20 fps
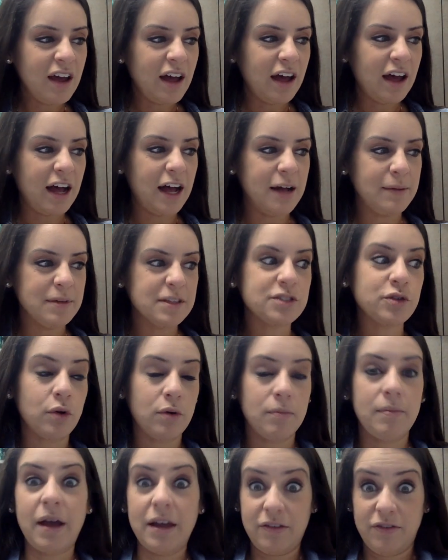and so it
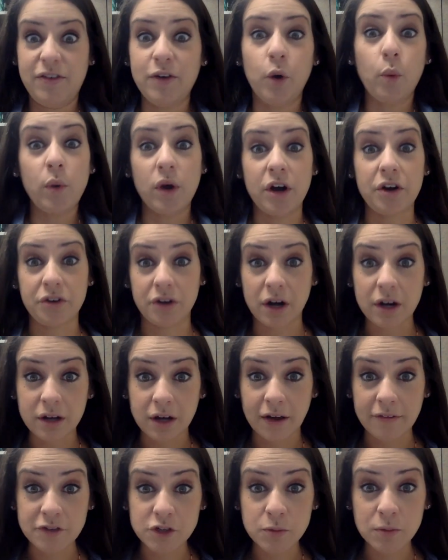might feel weird or
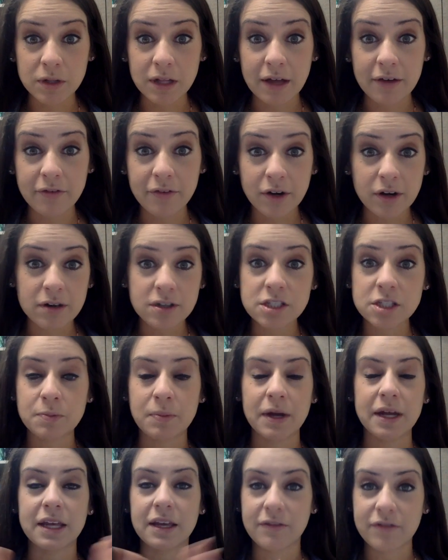uncomfortable at first,
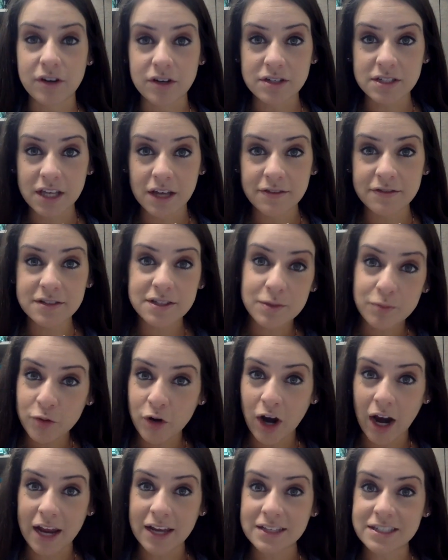but give yourselves some
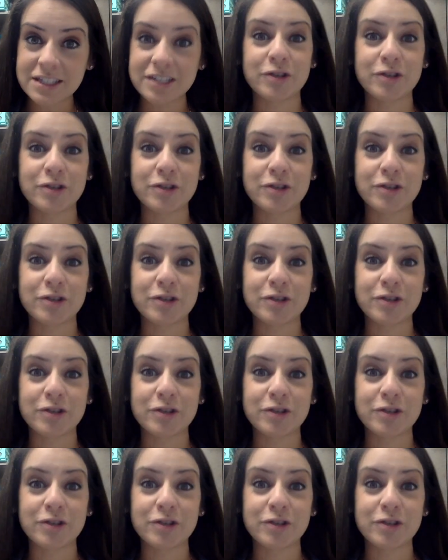grace.